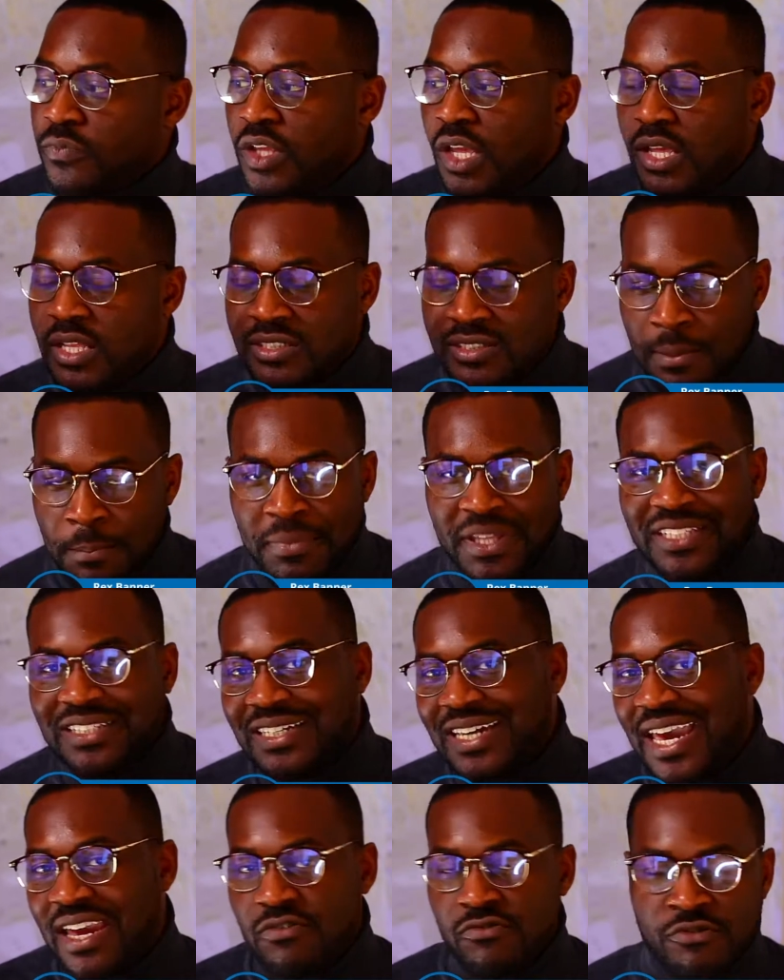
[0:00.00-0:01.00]
to
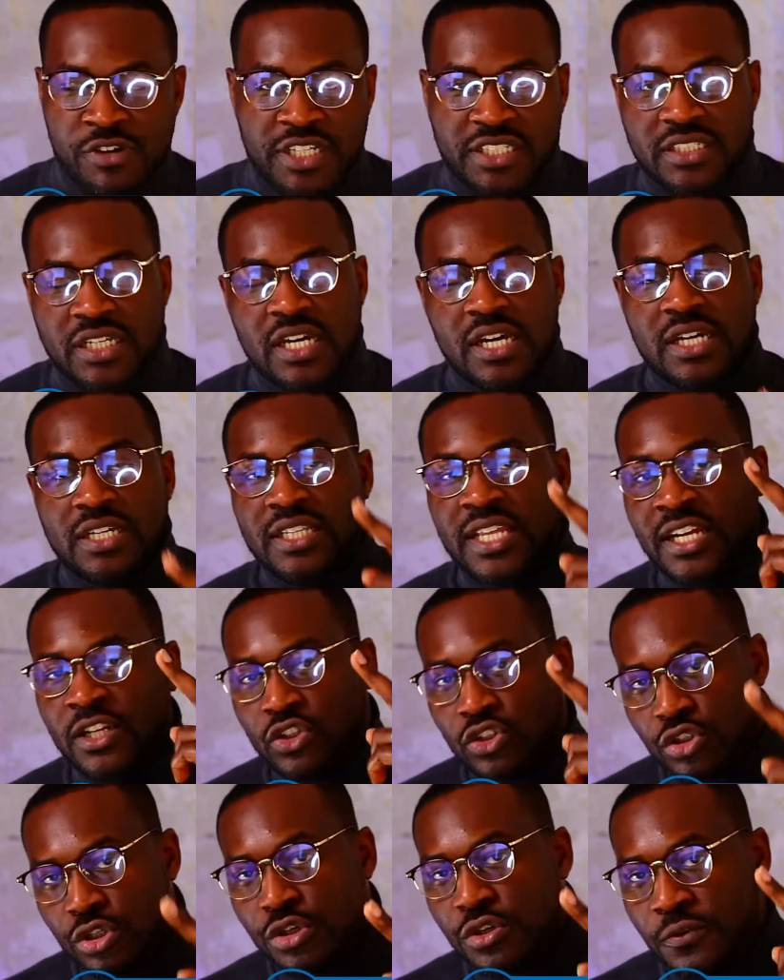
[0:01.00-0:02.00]
mitigate risk, there are
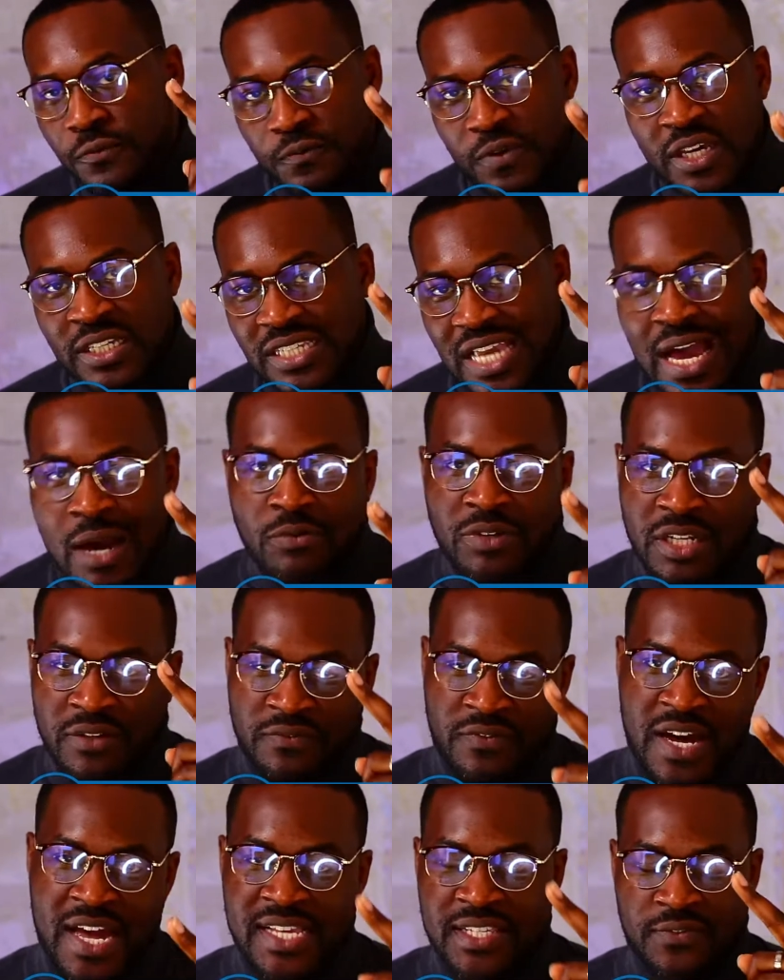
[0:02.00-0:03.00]
2 things I would
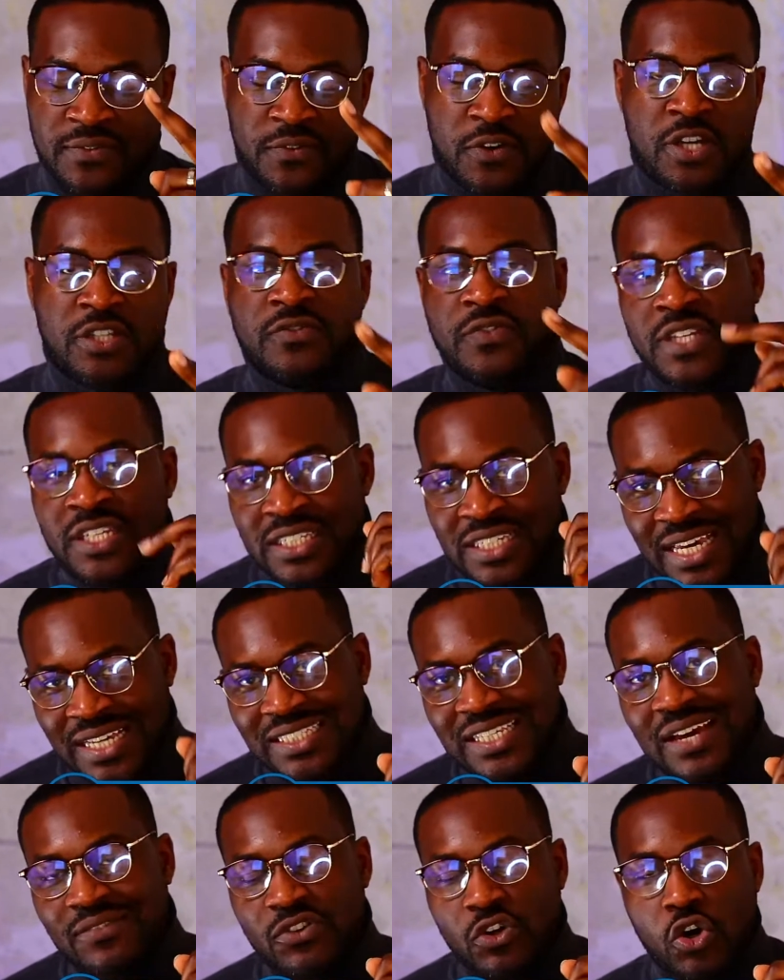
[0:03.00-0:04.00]
advise. First thing, yes, have
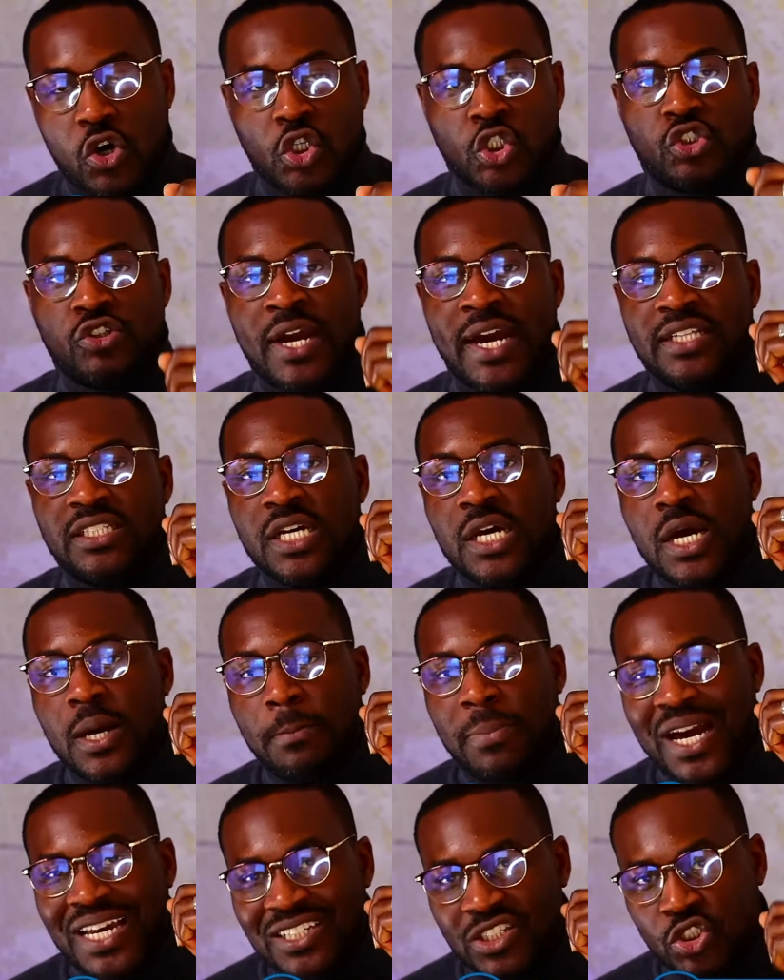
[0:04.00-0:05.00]
a contract, but
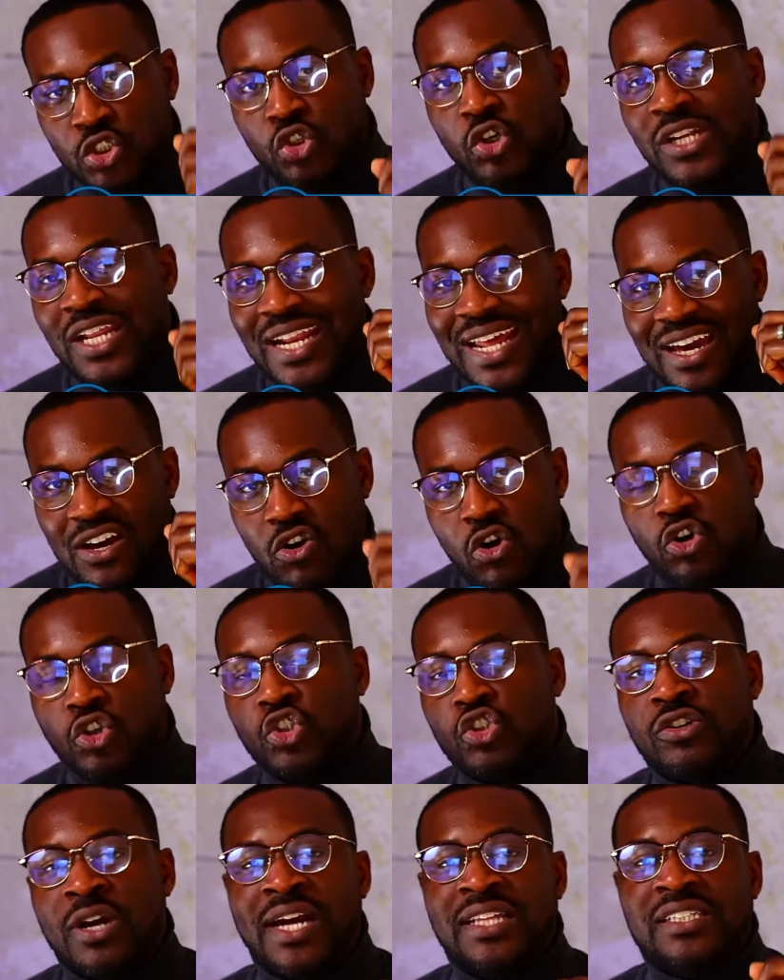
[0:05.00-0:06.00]
ensure that
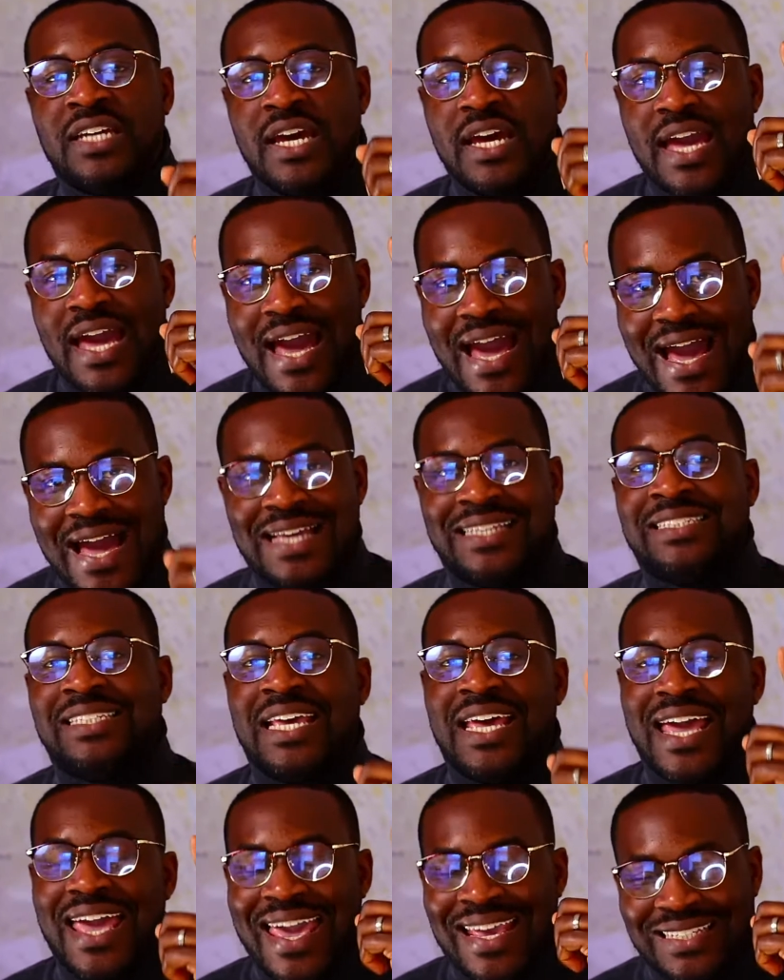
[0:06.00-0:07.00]
contract has
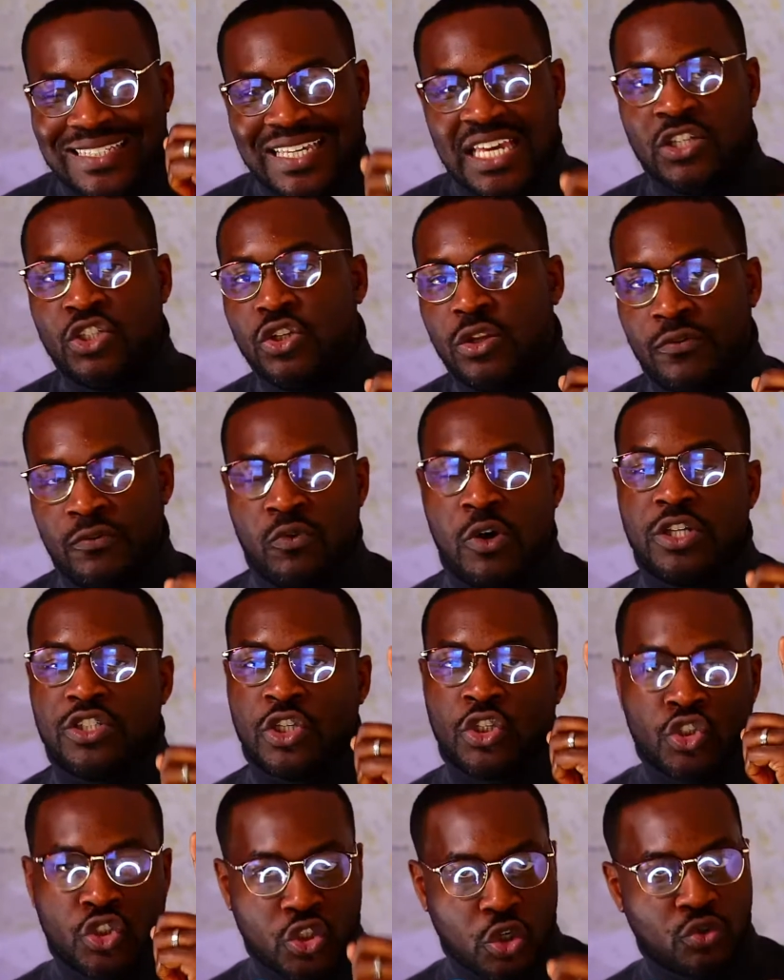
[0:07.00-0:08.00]
a schedule of works
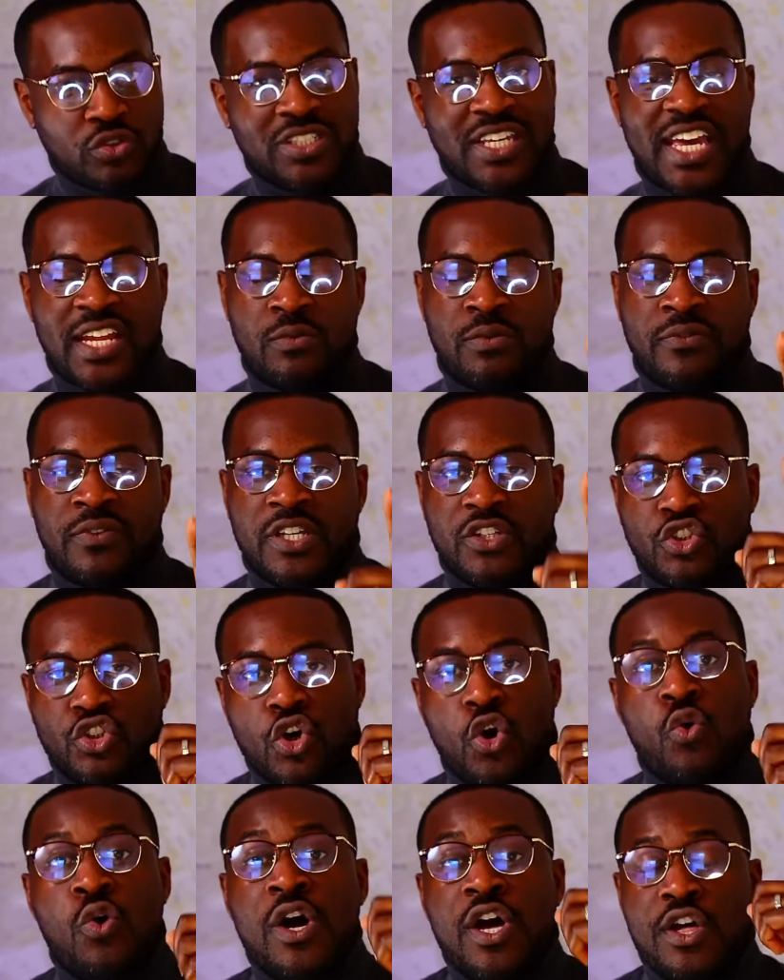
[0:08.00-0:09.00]
associated with it. So
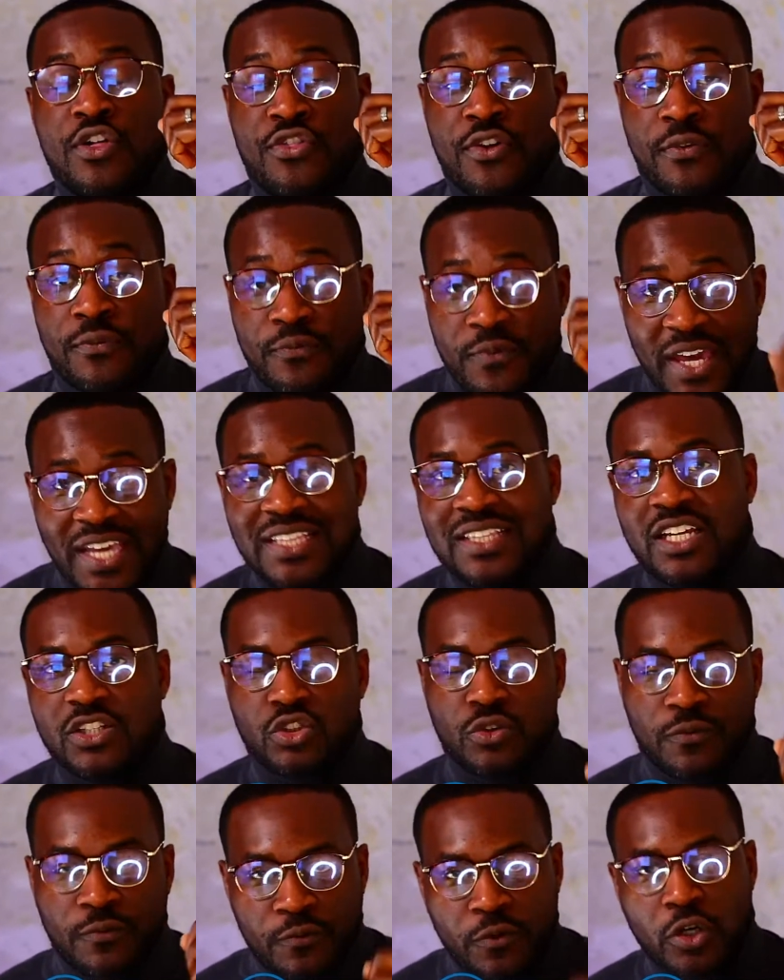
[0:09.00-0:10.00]
the failure to
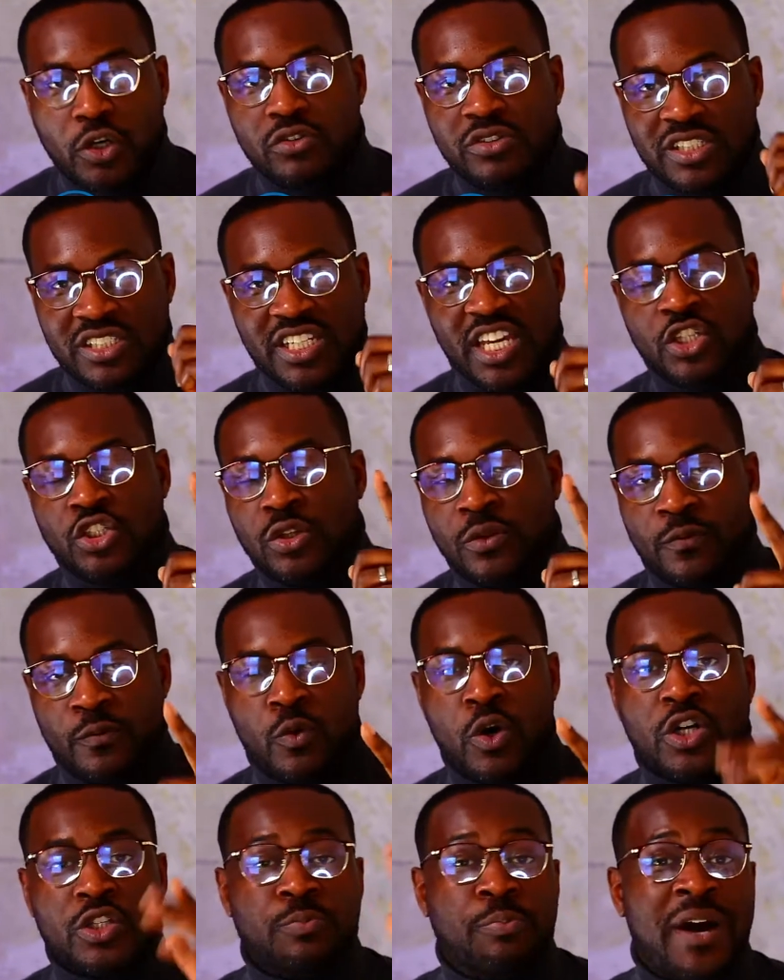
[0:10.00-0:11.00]
follow the schedule of works
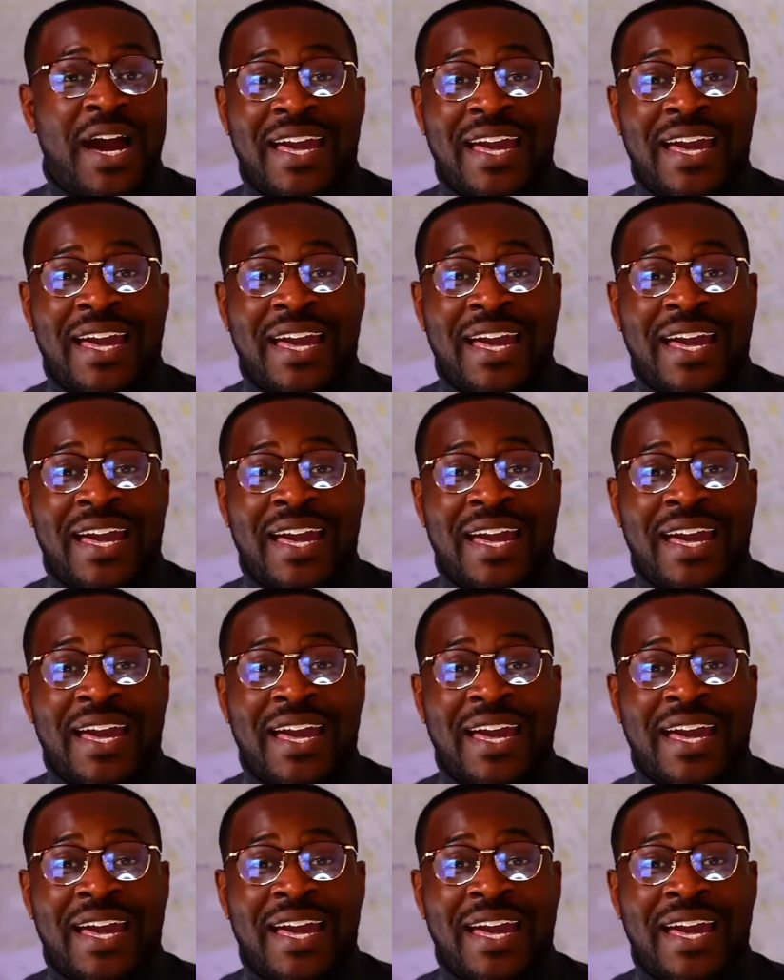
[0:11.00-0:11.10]
by